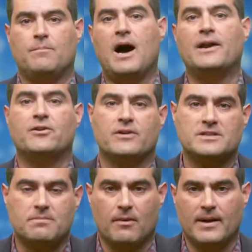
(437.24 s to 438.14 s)

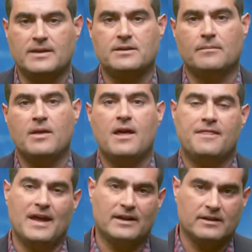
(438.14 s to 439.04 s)
ponderous momentum
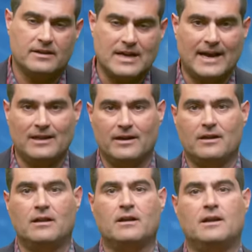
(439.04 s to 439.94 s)
than the tiny
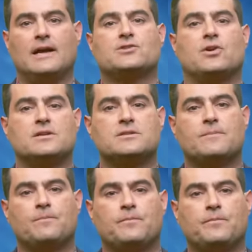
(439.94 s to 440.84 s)
little electrons.